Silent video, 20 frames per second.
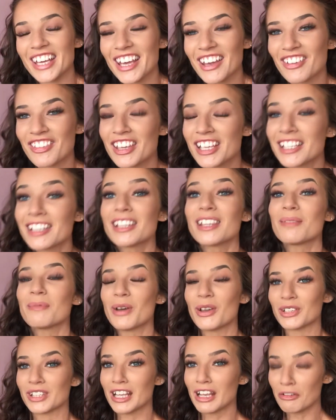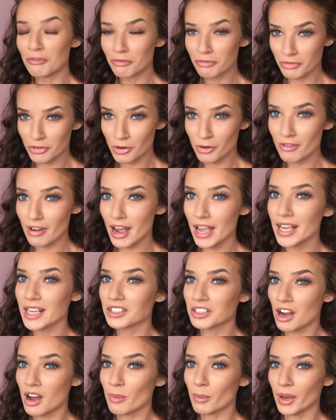If this is the most
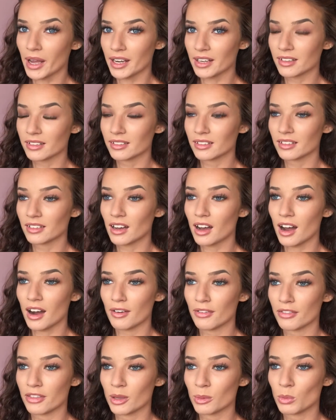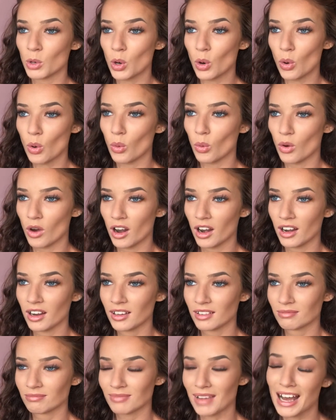infuriating comment of them all,
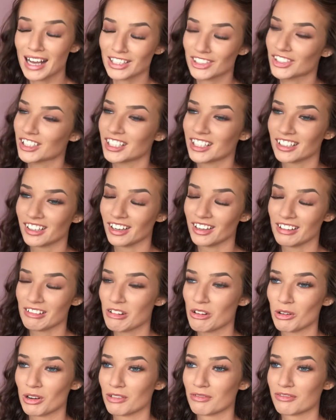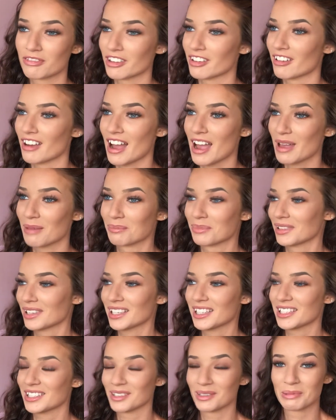actually no, they're all infuriating, but
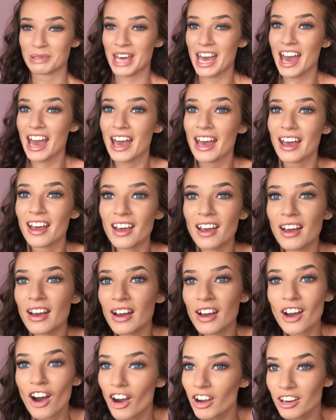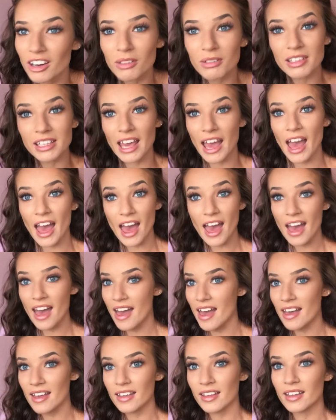this is up there. I don't
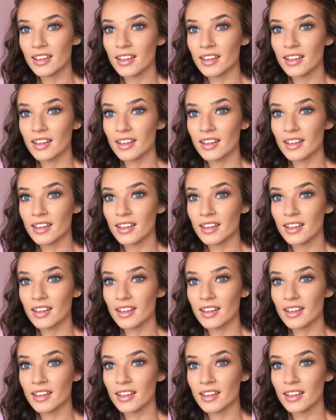care.